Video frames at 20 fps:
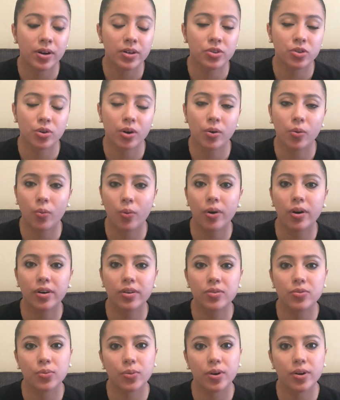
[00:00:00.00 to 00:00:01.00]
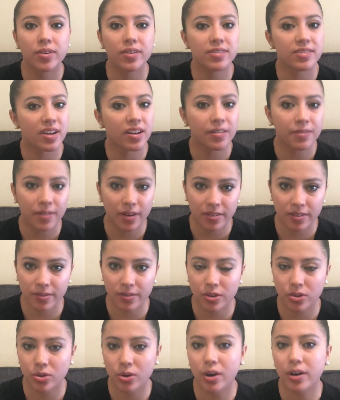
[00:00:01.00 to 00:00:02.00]
a drug works. What are the side effects of
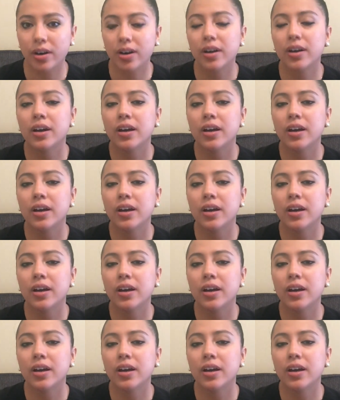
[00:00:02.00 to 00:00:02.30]
the drug?